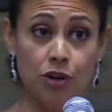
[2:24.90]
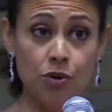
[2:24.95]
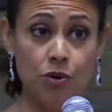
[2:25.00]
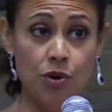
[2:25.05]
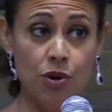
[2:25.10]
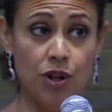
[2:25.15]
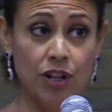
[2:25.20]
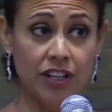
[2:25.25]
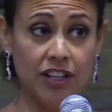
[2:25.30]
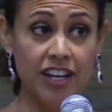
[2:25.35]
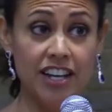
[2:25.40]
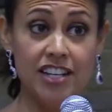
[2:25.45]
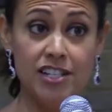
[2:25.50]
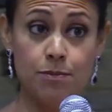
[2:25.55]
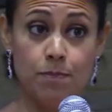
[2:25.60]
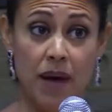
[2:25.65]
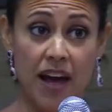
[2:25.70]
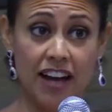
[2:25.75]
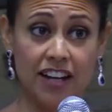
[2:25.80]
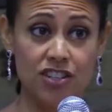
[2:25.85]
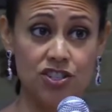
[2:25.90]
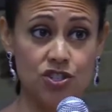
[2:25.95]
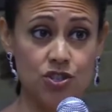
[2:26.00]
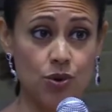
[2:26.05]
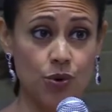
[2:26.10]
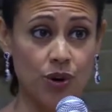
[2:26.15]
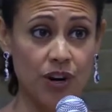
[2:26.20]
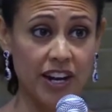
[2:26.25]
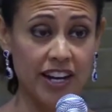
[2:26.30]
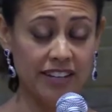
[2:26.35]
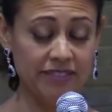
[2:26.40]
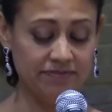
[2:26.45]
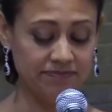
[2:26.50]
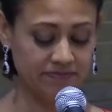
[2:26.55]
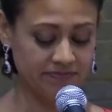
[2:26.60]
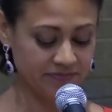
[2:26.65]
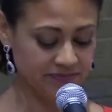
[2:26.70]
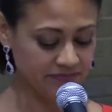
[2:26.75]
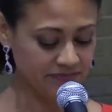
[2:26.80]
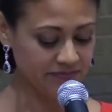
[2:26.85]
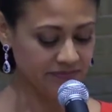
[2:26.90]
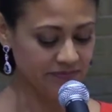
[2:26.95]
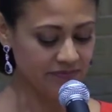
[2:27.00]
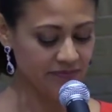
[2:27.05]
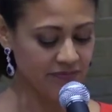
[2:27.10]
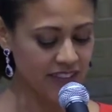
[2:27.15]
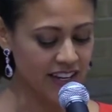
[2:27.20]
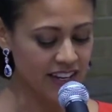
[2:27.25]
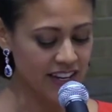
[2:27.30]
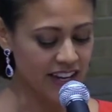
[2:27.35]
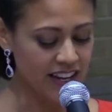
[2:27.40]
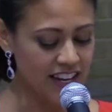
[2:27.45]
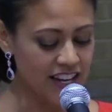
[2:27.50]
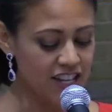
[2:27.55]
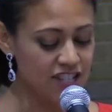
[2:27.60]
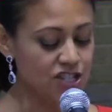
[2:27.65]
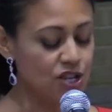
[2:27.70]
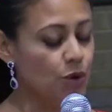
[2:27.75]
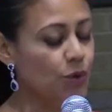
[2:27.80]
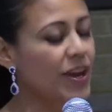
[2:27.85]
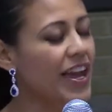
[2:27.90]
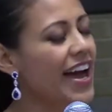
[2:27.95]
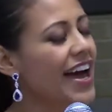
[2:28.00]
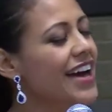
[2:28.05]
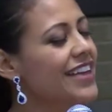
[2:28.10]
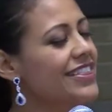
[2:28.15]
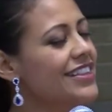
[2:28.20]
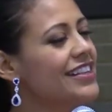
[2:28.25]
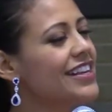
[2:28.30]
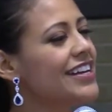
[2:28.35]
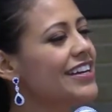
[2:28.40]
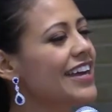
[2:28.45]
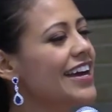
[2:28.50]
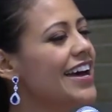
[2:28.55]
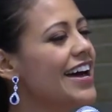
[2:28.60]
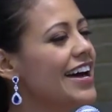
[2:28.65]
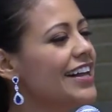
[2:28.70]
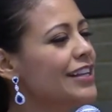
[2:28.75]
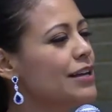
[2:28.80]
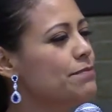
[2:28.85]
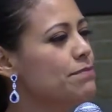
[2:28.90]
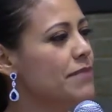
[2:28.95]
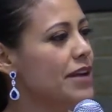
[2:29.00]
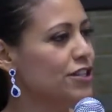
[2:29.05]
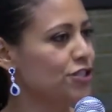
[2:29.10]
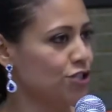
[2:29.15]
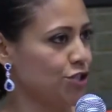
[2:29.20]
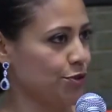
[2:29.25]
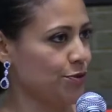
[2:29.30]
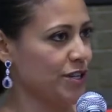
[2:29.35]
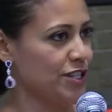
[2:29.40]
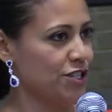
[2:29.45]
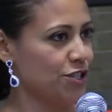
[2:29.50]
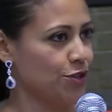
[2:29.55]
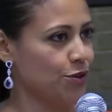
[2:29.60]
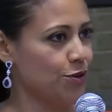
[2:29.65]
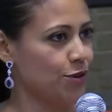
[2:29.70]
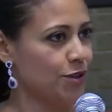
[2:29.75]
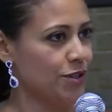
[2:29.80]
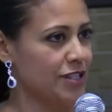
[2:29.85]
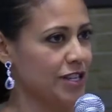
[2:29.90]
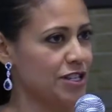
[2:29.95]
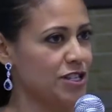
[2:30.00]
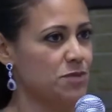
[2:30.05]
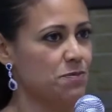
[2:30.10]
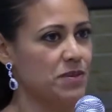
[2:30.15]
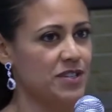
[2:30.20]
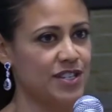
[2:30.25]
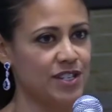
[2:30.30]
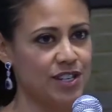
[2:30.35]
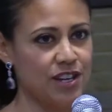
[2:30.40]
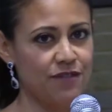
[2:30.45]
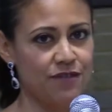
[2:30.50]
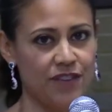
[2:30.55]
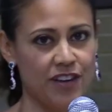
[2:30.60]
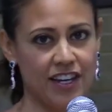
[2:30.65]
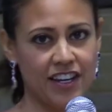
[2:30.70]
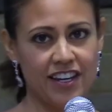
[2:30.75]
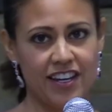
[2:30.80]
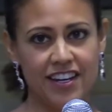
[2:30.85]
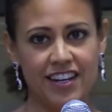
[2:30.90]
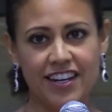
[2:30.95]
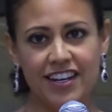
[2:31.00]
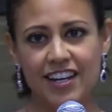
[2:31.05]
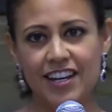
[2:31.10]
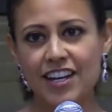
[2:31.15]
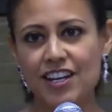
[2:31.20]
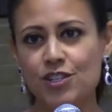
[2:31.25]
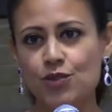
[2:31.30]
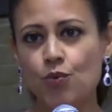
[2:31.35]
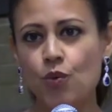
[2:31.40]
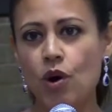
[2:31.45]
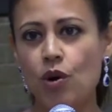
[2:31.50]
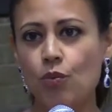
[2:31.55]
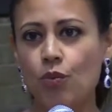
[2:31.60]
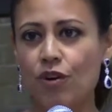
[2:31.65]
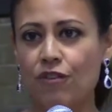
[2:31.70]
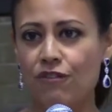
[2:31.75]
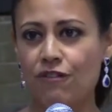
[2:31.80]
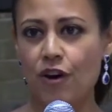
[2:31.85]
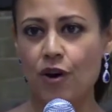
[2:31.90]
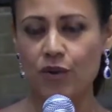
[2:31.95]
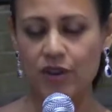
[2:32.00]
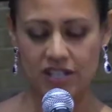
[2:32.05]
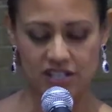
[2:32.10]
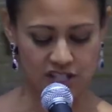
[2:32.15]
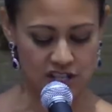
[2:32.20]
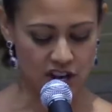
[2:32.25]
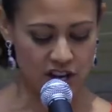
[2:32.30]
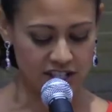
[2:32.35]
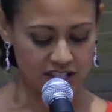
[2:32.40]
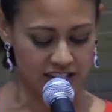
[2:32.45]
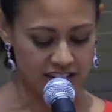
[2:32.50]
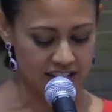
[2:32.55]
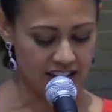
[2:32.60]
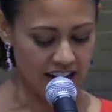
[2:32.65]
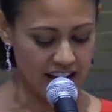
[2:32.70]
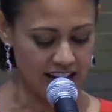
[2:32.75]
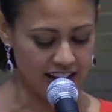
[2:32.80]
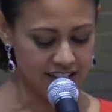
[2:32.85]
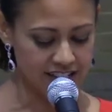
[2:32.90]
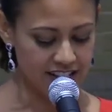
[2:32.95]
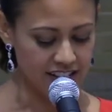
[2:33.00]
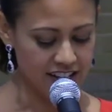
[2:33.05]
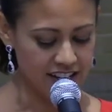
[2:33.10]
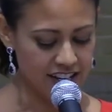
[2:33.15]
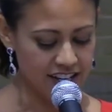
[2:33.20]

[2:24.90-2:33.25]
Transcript: Kimball, his backstory. So Catholic elementary schools in specific is what we're focused on tonight.